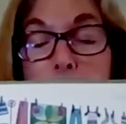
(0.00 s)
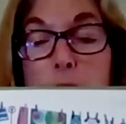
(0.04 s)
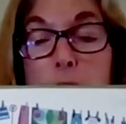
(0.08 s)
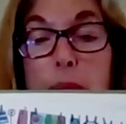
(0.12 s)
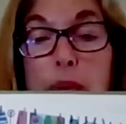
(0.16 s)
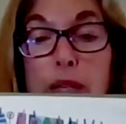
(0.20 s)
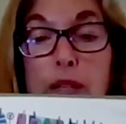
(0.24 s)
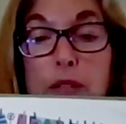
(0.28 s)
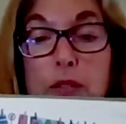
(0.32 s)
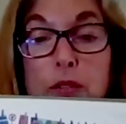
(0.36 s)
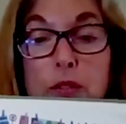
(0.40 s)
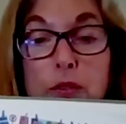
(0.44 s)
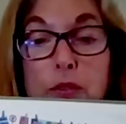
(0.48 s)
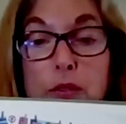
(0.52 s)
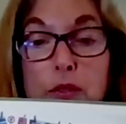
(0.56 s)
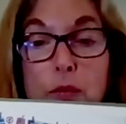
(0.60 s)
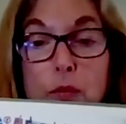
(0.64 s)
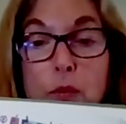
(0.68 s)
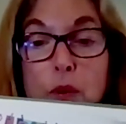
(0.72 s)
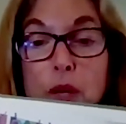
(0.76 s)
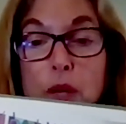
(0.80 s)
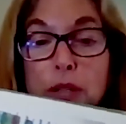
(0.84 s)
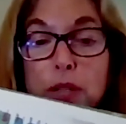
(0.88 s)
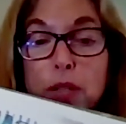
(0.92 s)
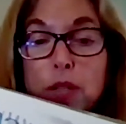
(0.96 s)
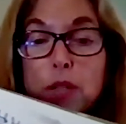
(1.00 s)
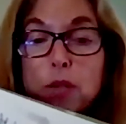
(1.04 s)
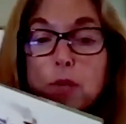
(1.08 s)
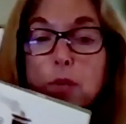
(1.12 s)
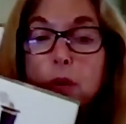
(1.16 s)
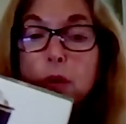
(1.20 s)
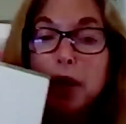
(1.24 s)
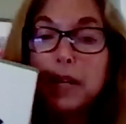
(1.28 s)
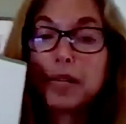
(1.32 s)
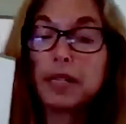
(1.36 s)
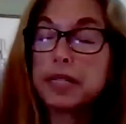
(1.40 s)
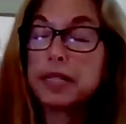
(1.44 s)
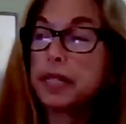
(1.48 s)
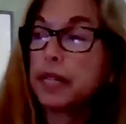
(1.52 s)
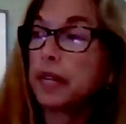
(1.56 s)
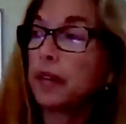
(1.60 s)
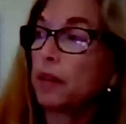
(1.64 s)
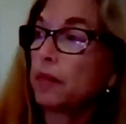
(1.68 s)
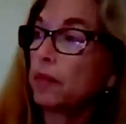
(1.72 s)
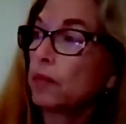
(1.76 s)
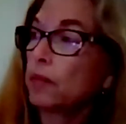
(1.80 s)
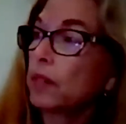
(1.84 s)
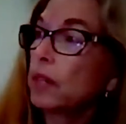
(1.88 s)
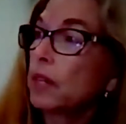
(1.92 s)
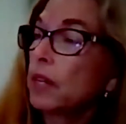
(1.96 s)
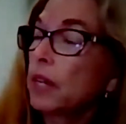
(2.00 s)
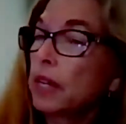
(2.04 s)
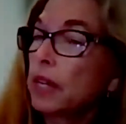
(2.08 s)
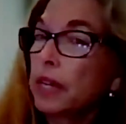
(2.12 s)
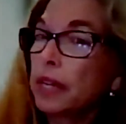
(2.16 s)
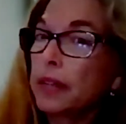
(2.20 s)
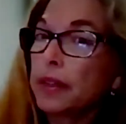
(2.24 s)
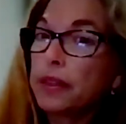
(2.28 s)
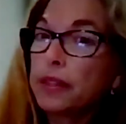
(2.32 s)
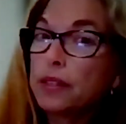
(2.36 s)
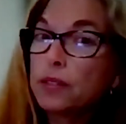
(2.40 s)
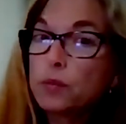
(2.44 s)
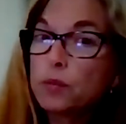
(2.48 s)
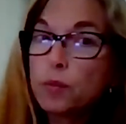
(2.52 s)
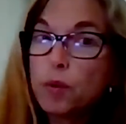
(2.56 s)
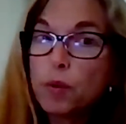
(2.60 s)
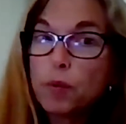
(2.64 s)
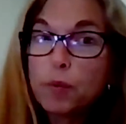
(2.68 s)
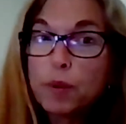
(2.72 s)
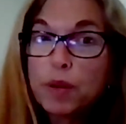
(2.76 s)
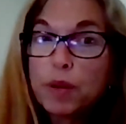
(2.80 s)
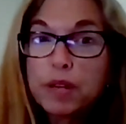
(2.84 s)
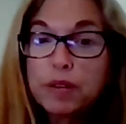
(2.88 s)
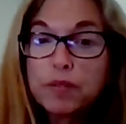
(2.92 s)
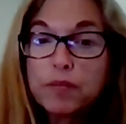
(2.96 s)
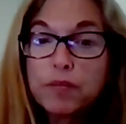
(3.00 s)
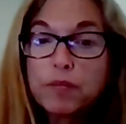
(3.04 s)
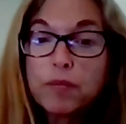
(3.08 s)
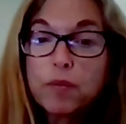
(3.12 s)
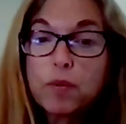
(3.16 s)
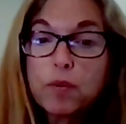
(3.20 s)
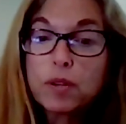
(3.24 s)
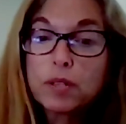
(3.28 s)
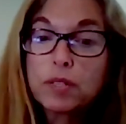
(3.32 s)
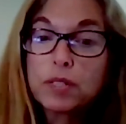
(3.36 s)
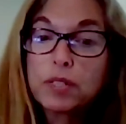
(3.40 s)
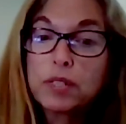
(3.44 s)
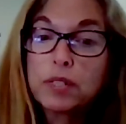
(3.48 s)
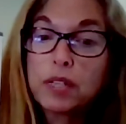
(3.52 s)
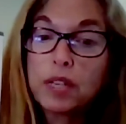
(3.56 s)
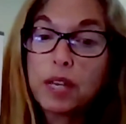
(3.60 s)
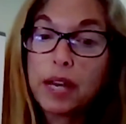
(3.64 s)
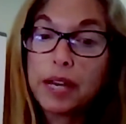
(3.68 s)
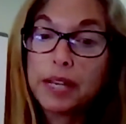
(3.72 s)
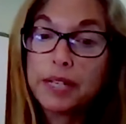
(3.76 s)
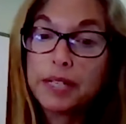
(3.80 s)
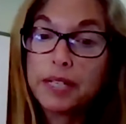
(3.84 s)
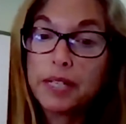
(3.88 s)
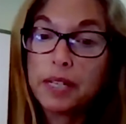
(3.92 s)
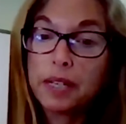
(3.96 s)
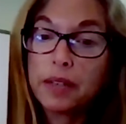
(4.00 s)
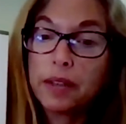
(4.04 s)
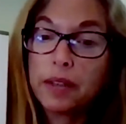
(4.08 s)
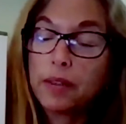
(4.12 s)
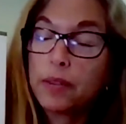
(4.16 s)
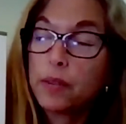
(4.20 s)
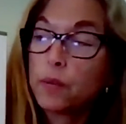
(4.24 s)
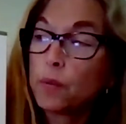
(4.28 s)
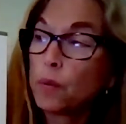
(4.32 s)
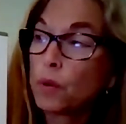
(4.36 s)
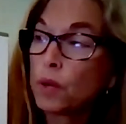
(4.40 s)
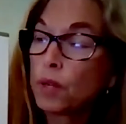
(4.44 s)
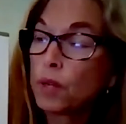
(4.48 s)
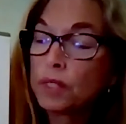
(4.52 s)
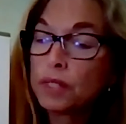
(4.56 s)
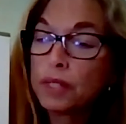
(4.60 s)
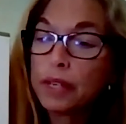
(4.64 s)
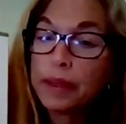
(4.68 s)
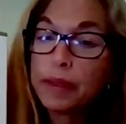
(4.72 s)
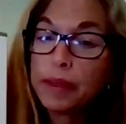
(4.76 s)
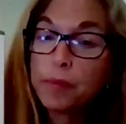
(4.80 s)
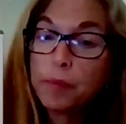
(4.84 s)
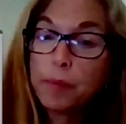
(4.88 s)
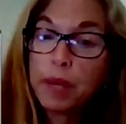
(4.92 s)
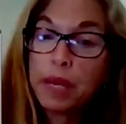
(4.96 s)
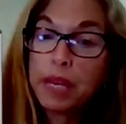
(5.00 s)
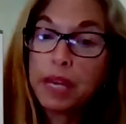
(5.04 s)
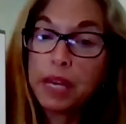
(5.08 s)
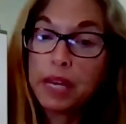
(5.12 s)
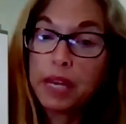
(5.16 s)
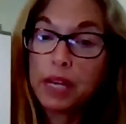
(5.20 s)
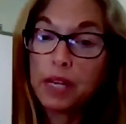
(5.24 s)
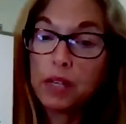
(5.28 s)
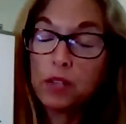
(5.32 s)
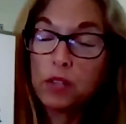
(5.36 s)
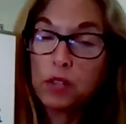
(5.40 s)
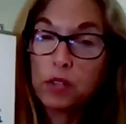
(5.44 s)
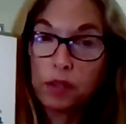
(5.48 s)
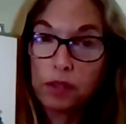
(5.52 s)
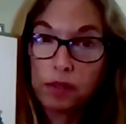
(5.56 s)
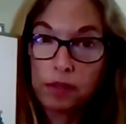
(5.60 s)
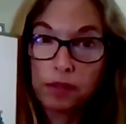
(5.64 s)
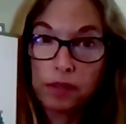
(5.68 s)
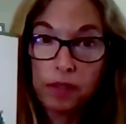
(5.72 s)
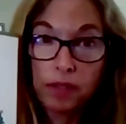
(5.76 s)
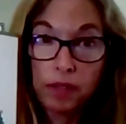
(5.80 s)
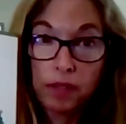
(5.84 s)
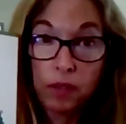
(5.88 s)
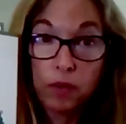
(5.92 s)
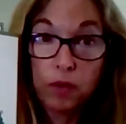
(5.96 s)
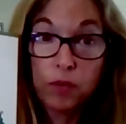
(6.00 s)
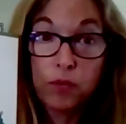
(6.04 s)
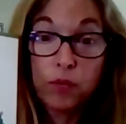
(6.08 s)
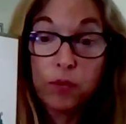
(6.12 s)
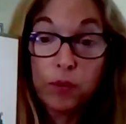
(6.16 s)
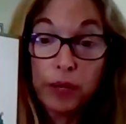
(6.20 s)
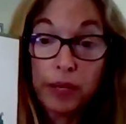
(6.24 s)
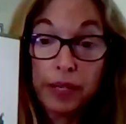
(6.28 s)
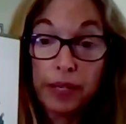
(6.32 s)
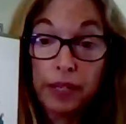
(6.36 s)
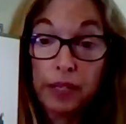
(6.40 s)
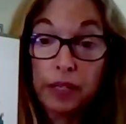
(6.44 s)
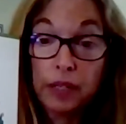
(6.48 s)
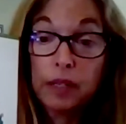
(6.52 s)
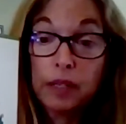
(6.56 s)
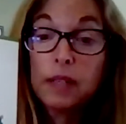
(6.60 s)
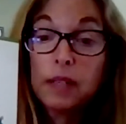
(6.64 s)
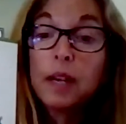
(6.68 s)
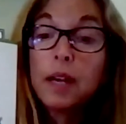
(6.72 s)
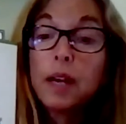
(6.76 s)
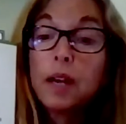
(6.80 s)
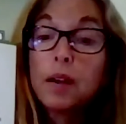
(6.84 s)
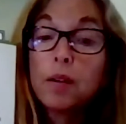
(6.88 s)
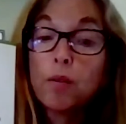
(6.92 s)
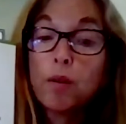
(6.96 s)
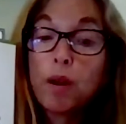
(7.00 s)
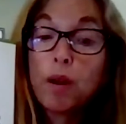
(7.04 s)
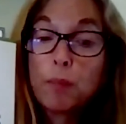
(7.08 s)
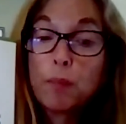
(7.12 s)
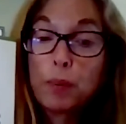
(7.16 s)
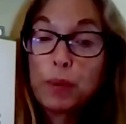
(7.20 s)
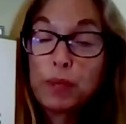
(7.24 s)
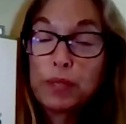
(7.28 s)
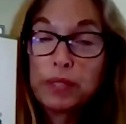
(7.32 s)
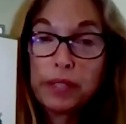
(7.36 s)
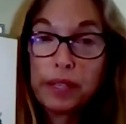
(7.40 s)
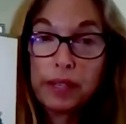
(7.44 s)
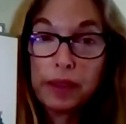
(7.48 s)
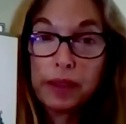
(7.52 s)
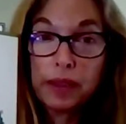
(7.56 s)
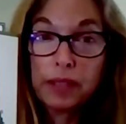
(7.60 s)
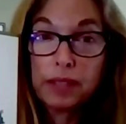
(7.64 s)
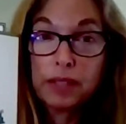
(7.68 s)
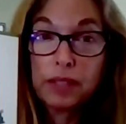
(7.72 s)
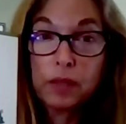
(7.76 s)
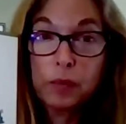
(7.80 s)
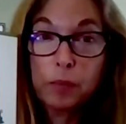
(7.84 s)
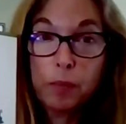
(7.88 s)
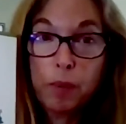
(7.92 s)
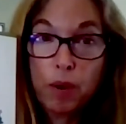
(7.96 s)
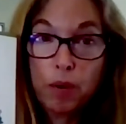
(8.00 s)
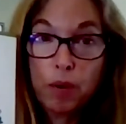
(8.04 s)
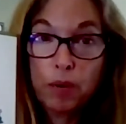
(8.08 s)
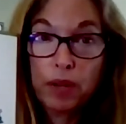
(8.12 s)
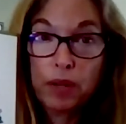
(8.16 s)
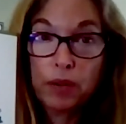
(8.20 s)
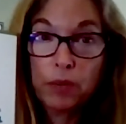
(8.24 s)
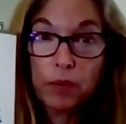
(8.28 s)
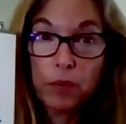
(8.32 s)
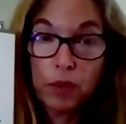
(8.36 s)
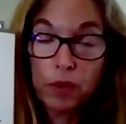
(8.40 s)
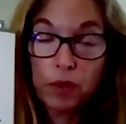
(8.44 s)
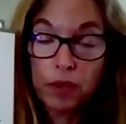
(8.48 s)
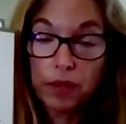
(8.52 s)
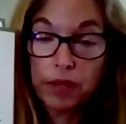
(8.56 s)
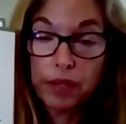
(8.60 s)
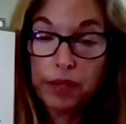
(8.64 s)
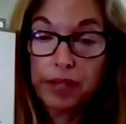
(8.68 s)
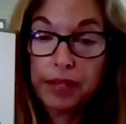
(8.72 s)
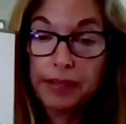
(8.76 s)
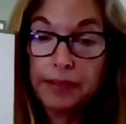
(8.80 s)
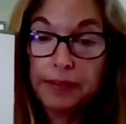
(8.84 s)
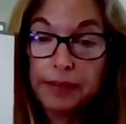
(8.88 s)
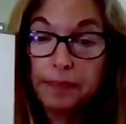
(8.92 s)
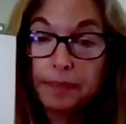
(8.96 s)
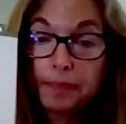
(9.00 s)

in the pictures while you write it down. This will reinforce the idea that the words on the page that you've written represent the spoken word.